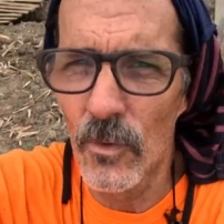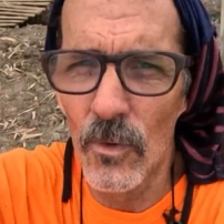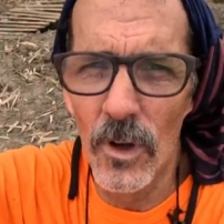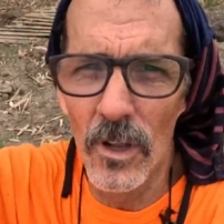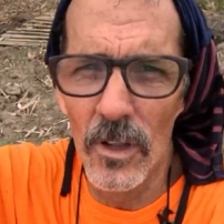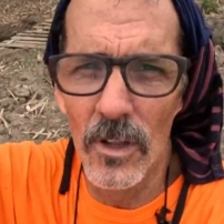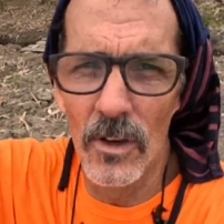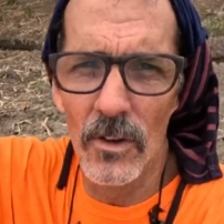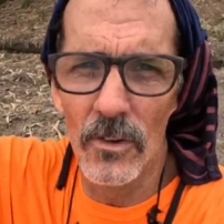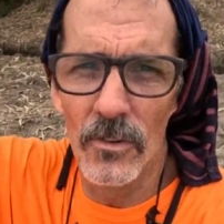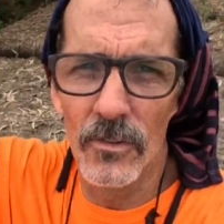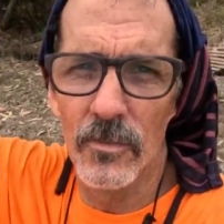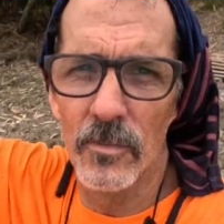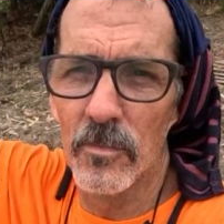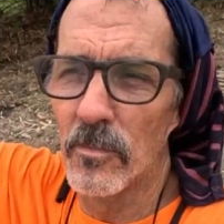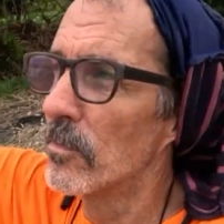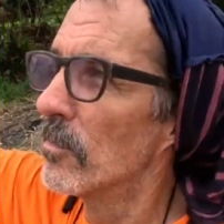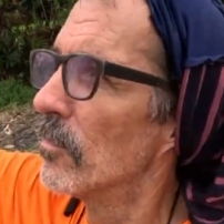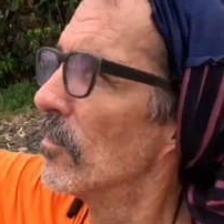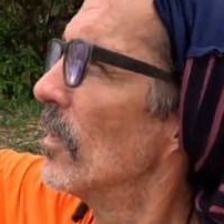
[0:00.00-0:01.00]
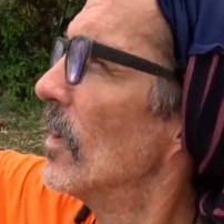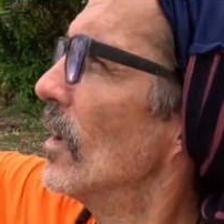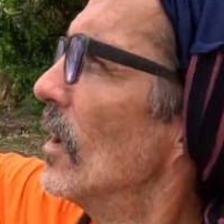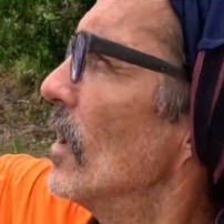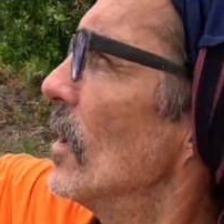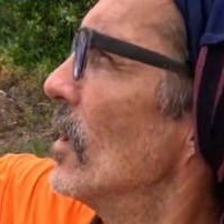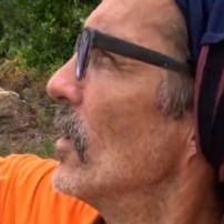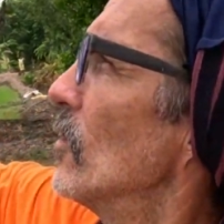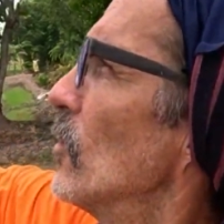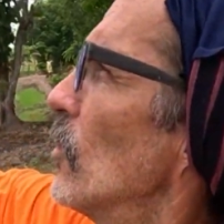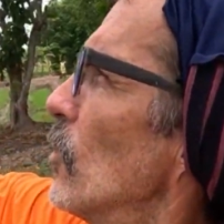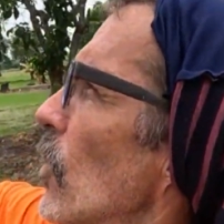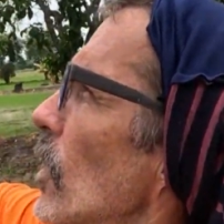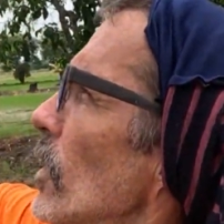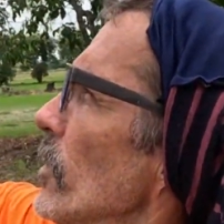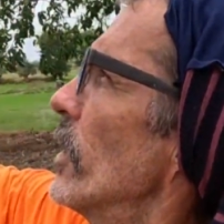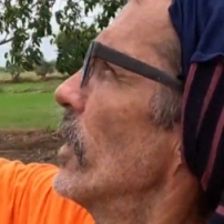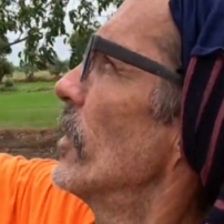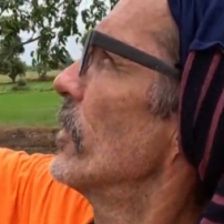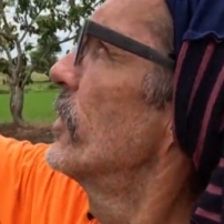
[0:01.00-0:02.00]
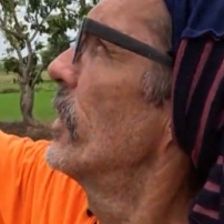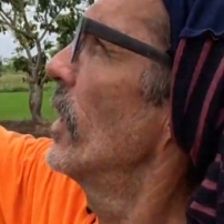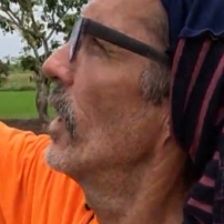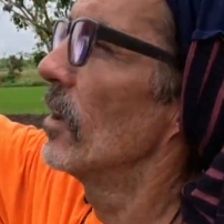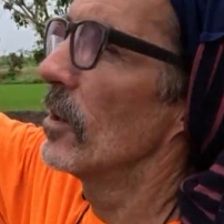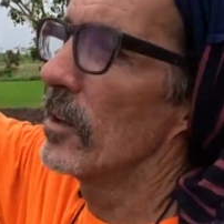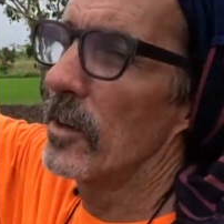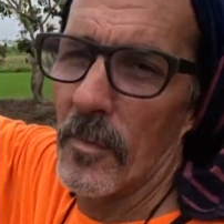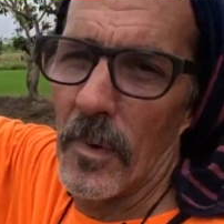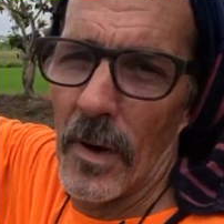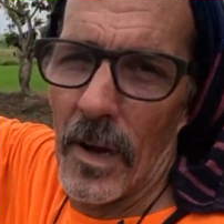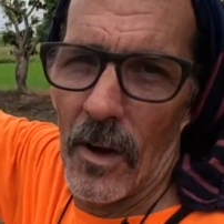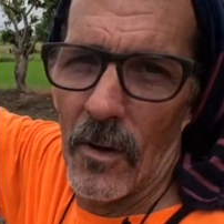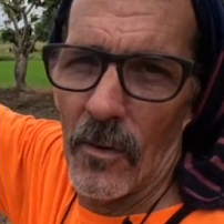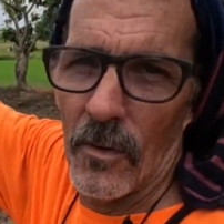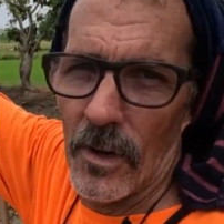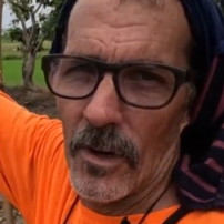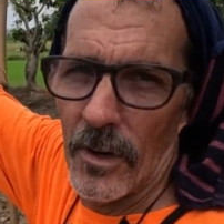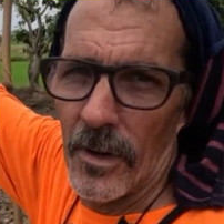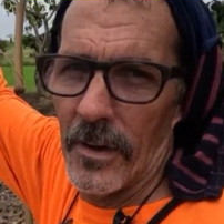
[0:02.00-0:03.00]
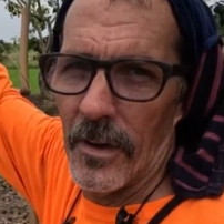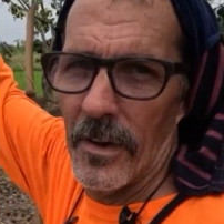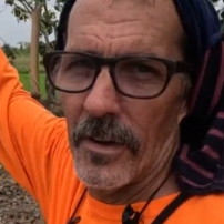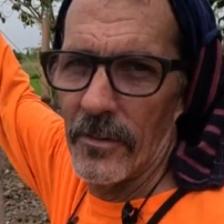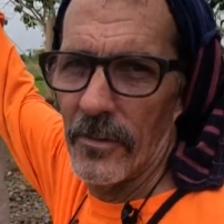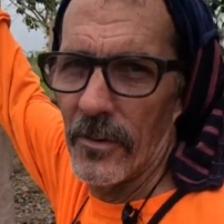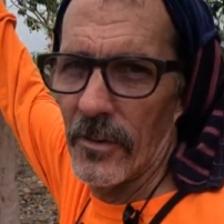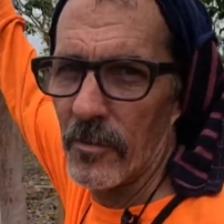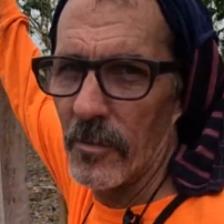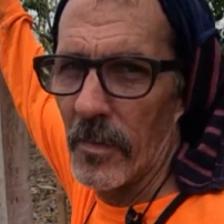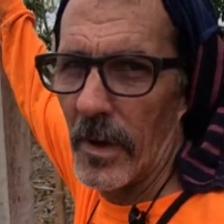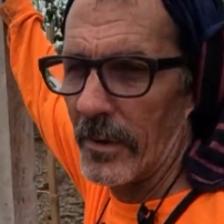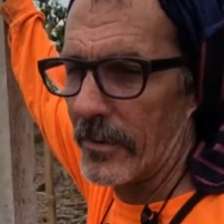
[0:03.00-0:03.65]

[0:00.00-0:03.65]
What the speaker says: is one of those ones I was telling you about where it just